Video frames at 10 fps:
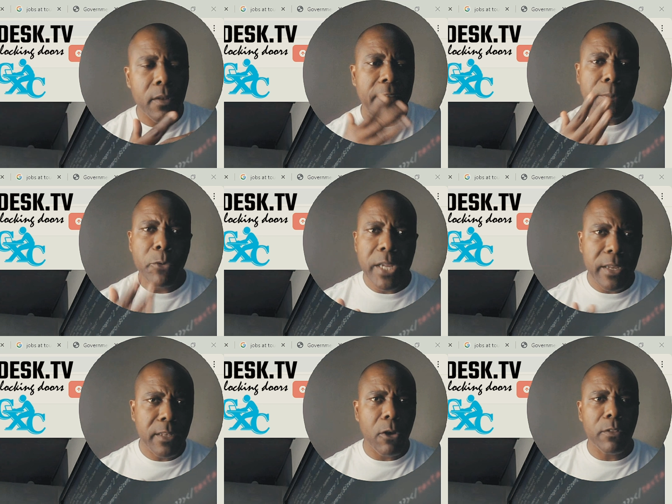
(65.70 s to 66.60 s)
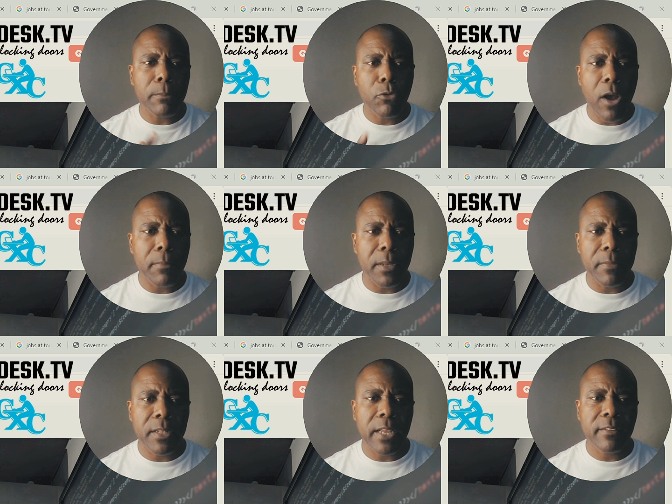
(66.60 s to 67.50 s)
Now, after breaking down the
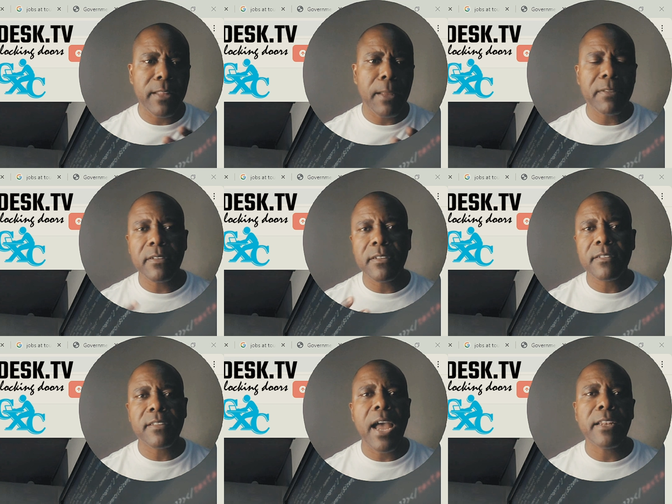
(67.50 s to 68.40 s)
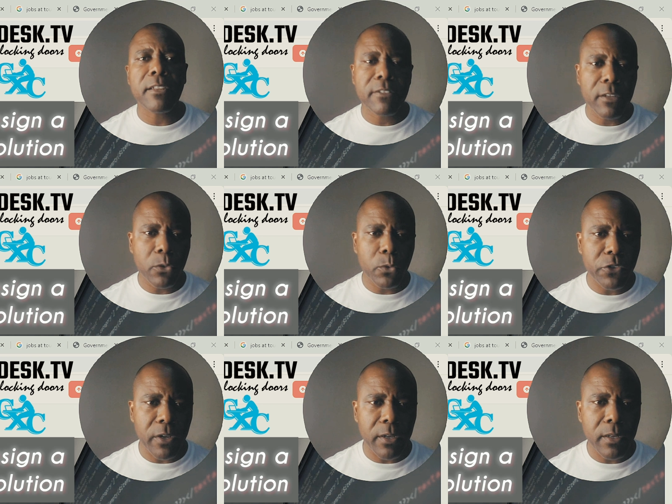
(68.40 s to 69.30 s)
problem, the next step is to design a
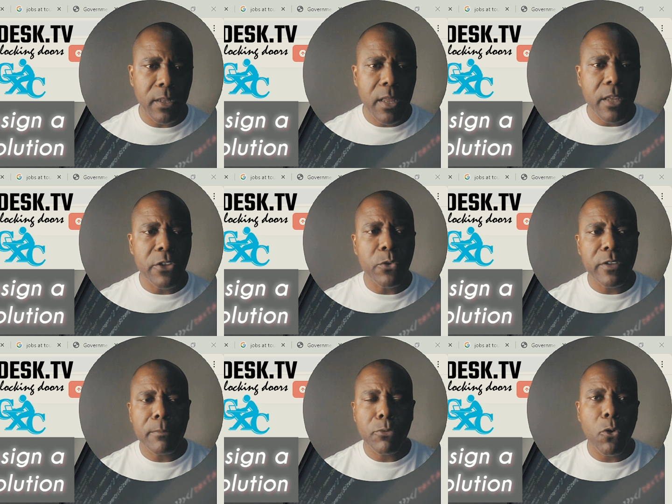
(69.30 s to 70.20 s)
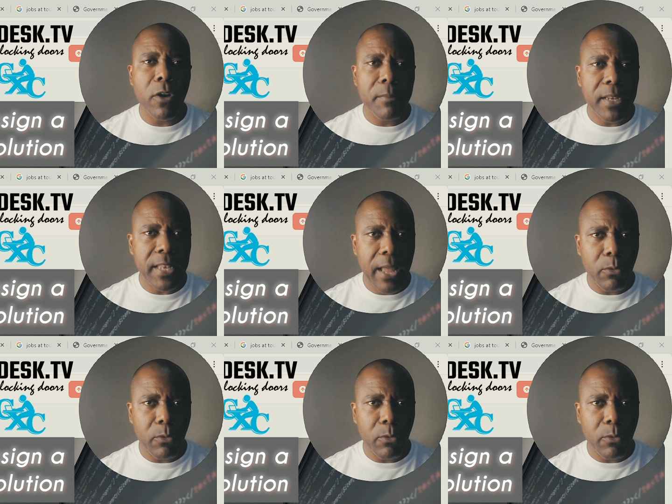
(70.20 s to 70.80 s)
solution using programming